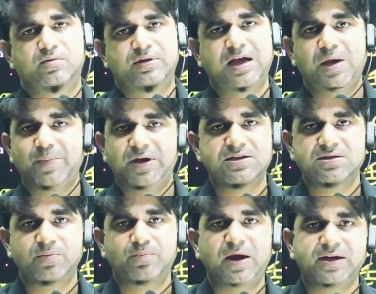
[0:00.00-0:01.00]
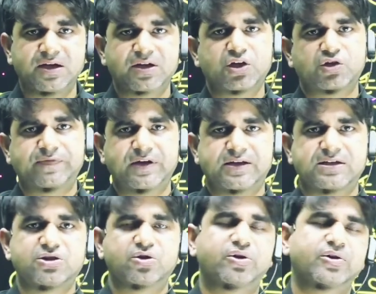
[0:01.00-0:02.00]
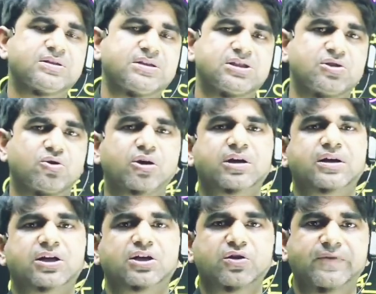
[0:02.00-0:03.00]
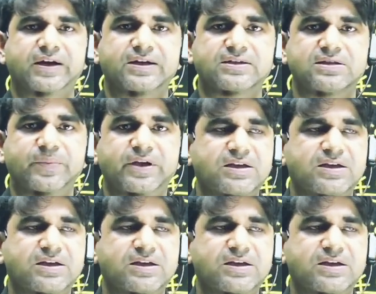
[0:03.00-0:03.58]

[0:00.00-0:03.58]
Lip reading: Diamond is a bad conductor of electricity, or you can say it's not a conductor of electricity, because